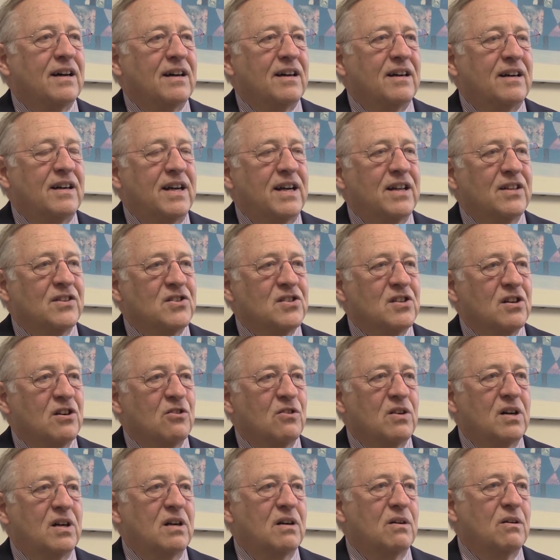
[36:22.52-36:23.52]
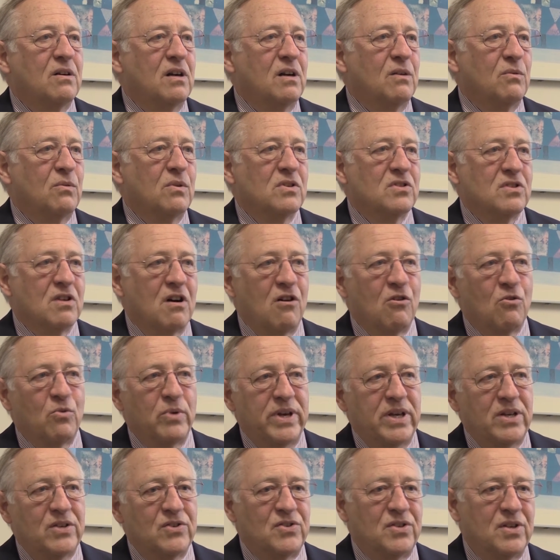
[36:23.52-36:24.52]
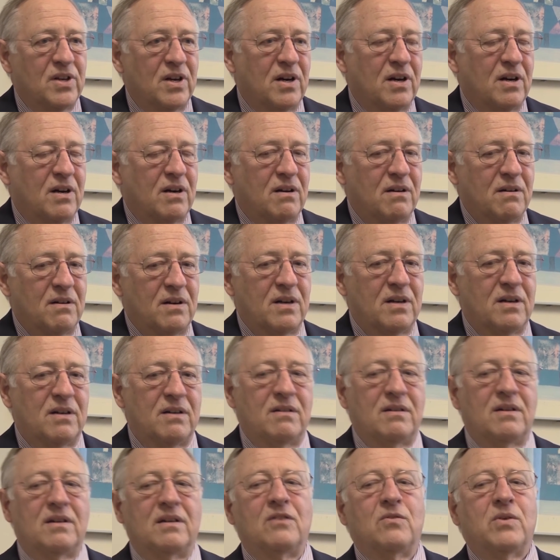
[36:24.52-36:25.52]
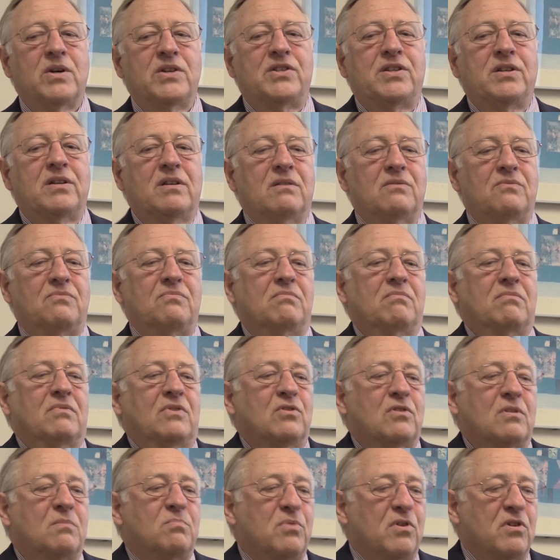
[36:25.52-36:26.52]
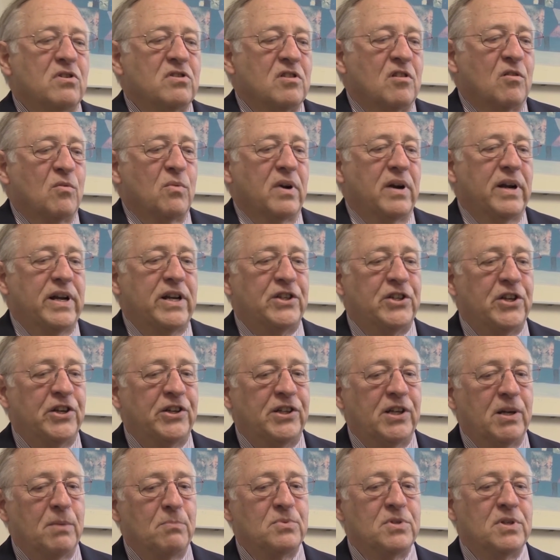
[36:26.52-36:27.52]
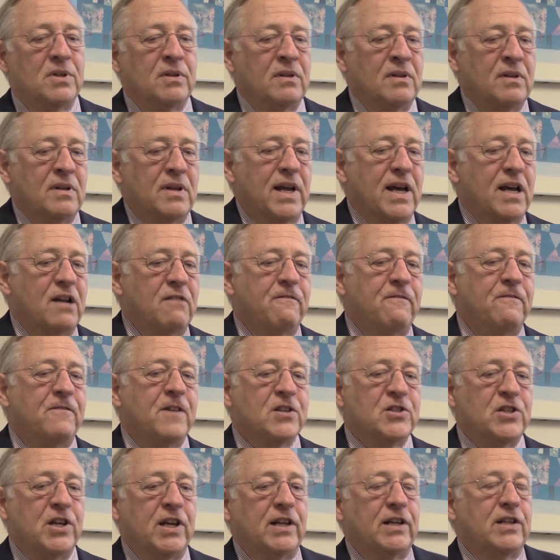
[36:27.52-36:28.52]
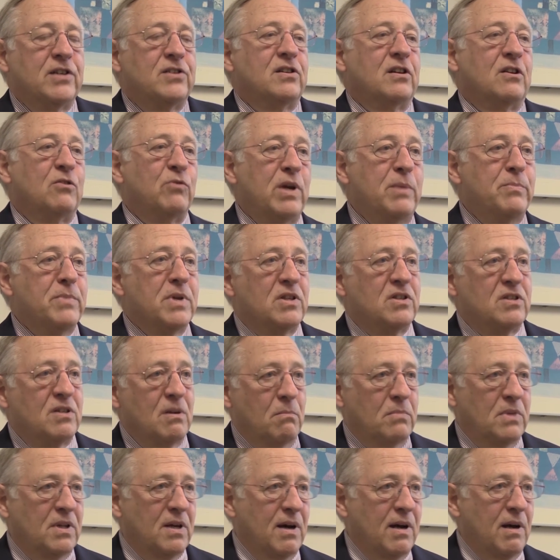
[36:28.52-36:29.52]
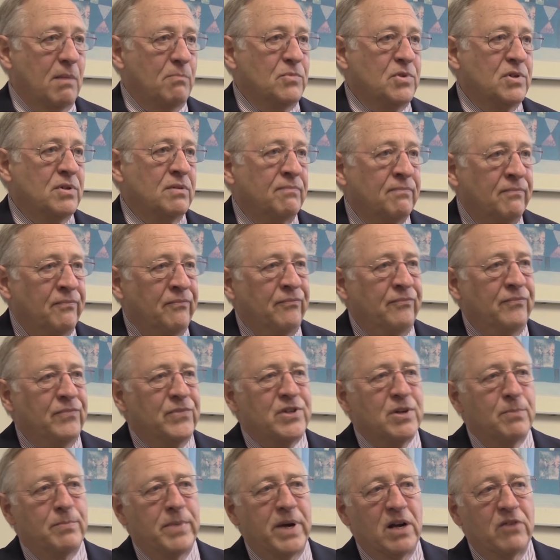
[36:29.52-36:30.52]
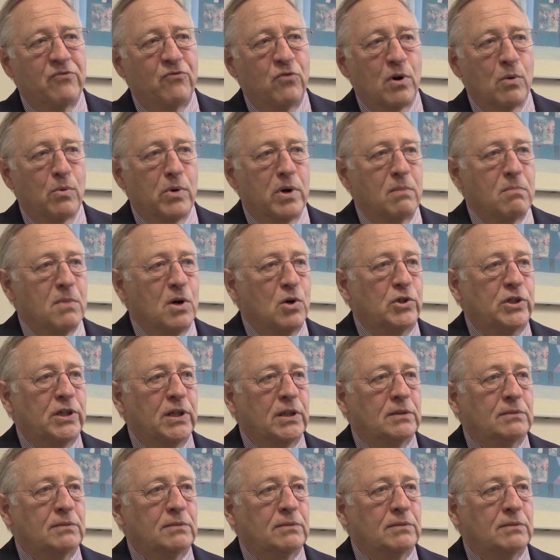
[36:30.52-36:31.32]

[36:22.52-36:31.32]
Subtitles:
And so it was always a question of good personal relationships and fuzzing disagreements sometimes to make forward motion.